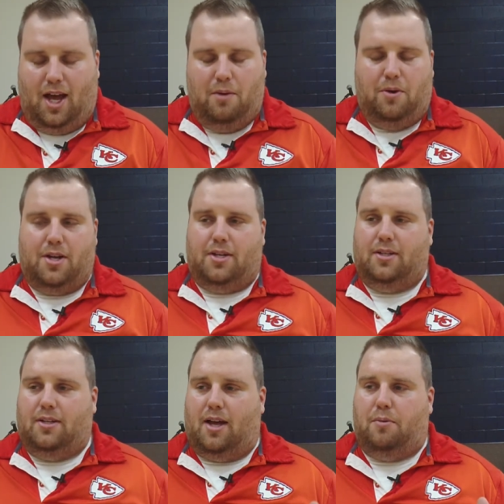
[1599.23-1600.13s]
I
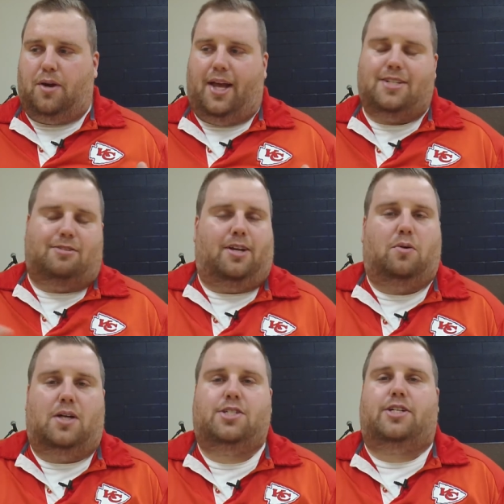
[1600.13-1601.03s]
want to answer
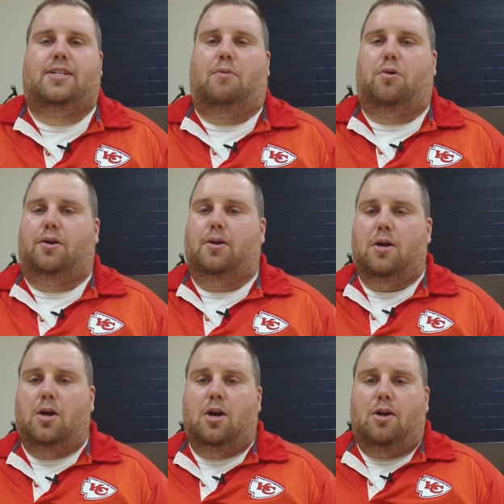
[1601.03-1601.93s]
any questions. I want to
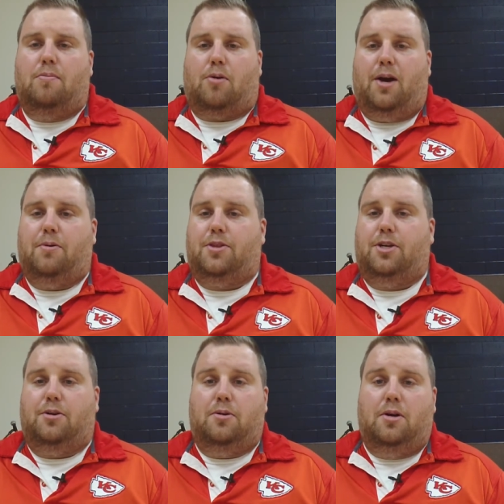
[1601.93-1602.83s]
pray with
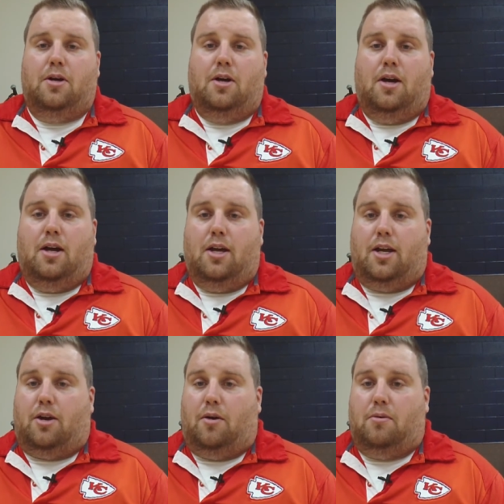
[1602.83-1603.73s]
you.
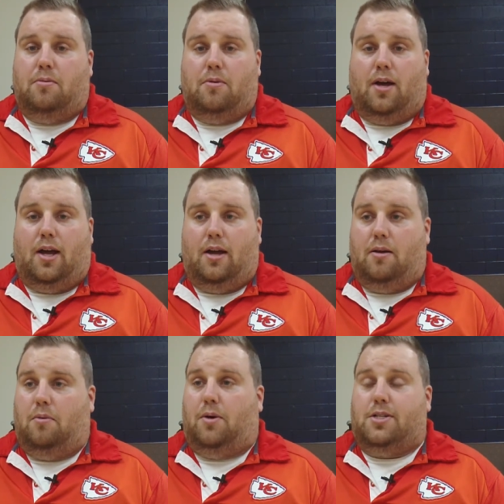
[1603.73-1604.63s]
You know,
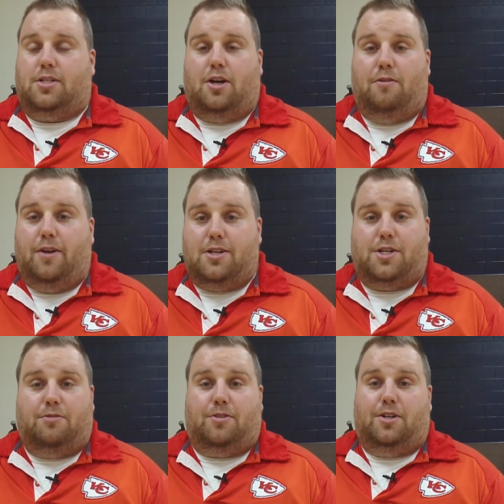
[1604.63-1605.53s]
once COVID
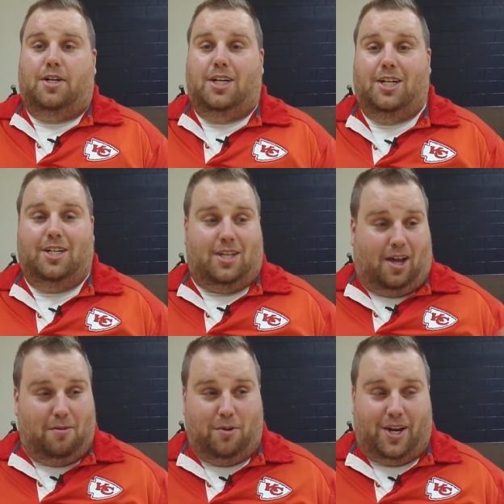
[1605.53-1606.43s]
is over,
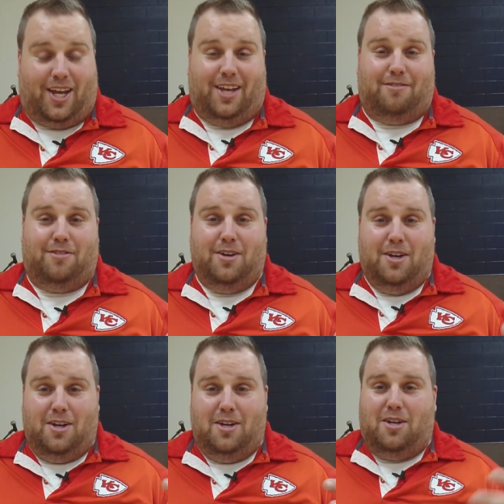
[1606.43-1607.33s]
I want to give
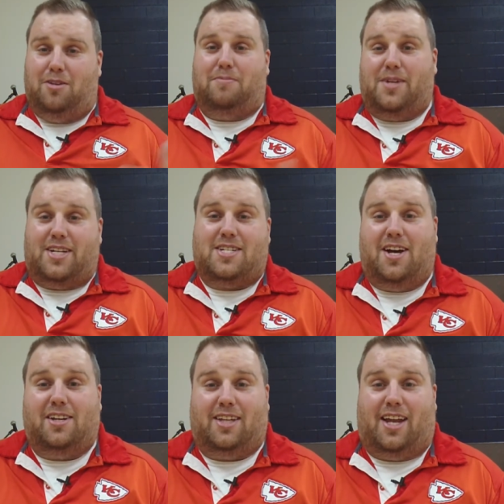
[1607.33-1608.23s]
you the
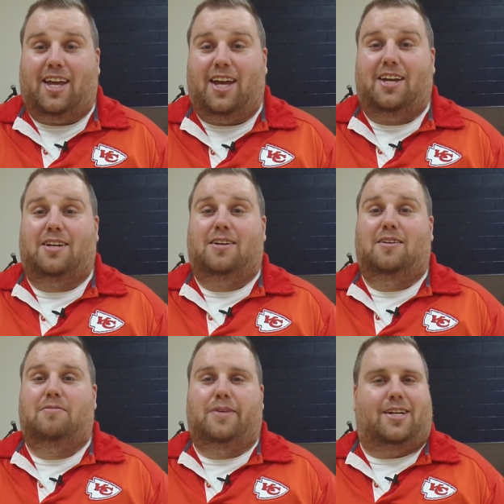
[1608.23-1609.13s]
biggest hug that I can,
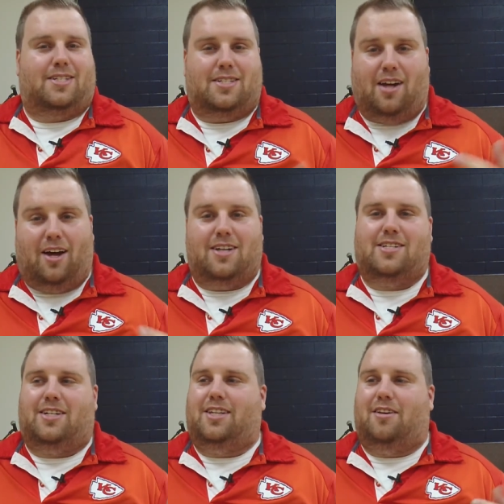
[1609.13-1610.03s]
because
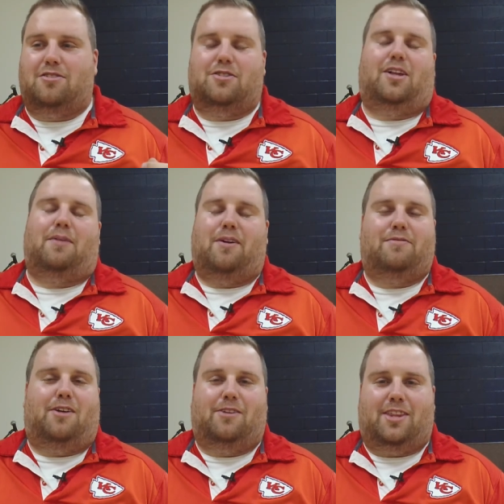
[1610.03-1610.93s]
honestly, those are like
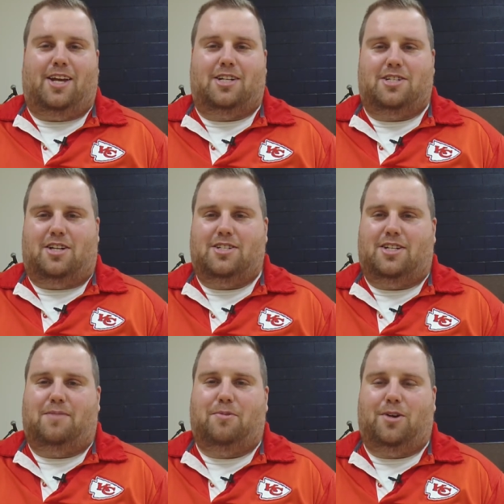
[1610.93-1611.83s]
my favorite things on
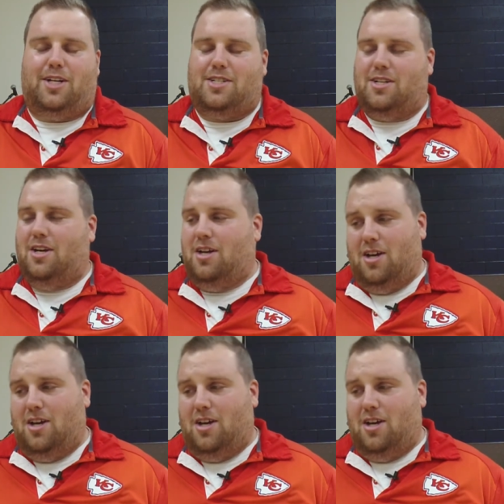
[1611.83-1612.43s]
Sunday mornings,